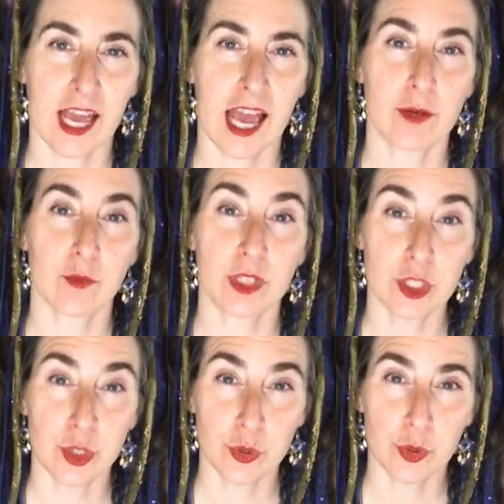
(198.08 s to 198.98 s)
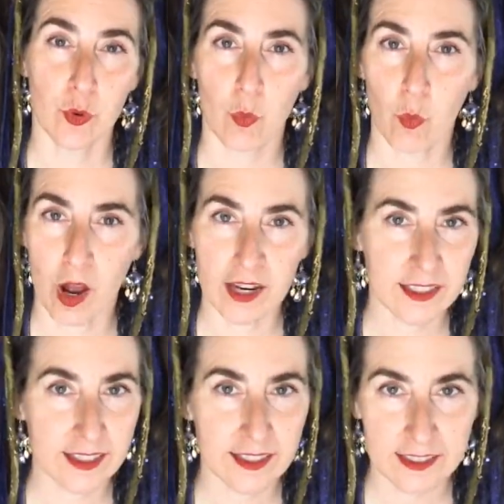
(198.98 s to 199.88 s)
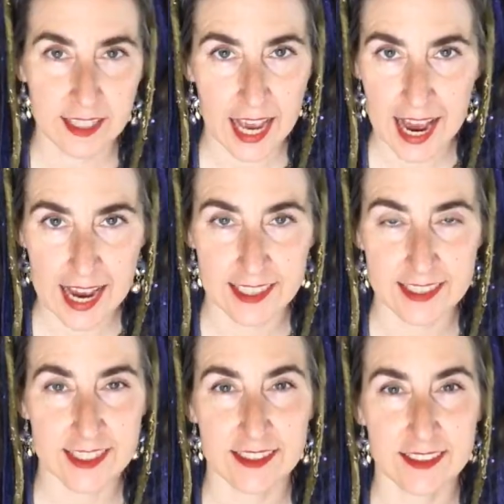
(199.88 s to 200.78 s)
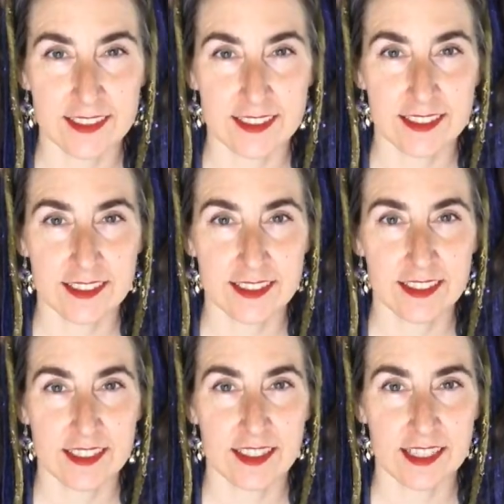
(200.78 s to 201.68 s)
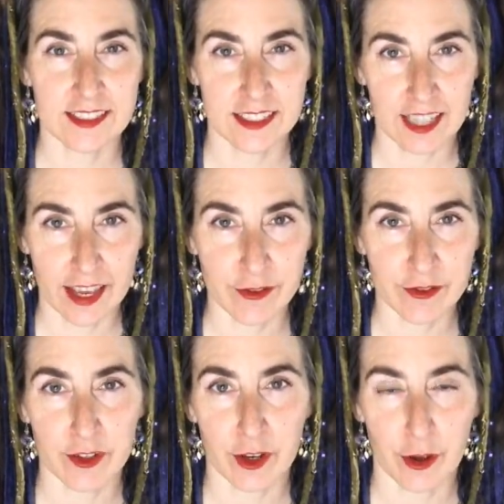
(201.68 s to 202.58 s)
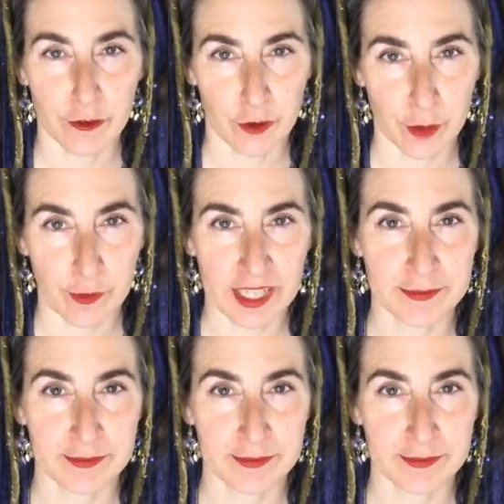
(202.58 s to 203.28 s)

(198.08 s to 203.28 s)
and we do one act that is life-affirming.